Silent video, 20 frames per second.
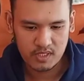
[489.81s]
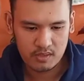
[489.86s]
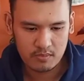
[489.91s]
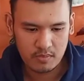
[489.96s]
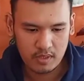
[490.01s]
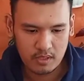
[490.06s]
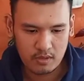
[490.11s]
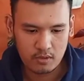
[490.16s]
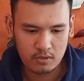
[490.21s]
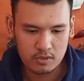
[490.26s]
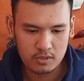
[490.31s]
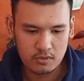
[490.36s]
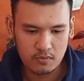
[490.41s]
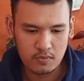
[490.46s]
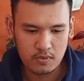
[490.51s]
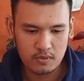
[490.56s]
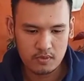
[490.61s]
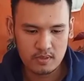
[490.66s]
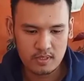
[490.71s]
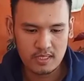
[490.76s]
but not to
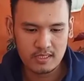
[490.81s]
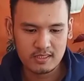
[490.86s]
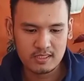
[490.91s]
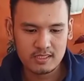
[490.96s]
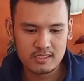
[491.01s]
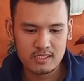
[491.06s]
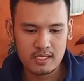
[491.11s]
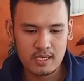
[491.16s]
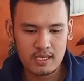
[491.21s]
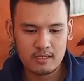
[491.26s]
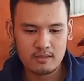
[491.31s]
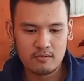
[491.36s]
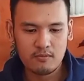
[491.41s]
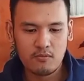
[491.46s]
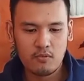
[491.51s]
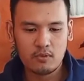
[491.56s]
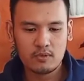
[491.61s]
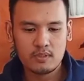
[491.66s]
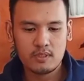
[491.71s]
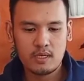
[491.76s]
the extent
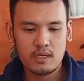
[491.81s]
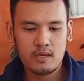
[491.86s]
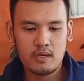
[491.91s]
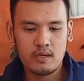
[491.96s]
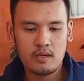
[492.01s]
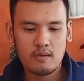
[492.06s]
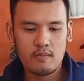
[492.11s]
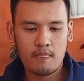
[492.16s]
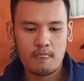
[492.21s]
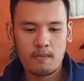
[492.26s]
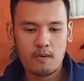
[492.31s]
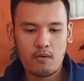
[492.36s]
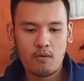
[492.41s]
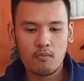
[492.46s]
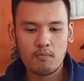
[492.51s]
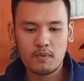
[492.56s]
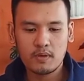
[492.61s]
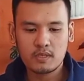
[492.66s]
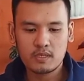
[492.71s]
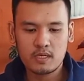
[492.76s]
what they
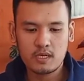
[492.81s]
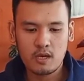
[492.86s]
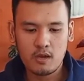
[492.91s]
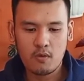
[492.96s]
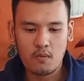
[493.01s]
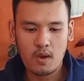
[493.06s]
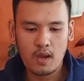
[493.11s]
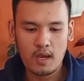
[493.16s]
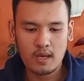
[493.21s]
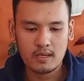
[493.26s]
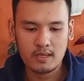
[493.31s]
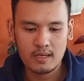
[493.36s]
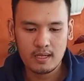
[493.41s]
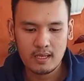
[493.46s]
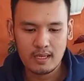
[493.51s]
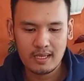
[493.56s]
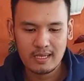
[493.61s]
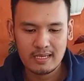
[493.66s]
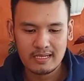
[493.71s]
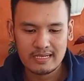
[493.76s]
opaque and
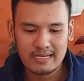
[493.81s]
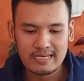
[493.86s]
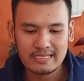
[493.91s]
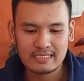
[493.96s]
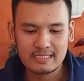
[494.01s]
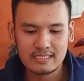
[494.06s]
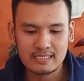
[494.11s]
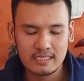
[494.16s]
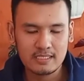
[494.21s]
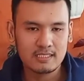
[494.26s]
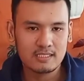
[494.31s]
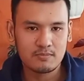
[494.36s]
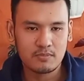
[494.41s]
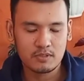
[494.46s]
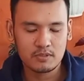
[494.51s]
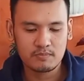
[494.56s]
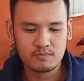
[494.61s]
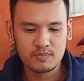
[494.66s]
inaccessible.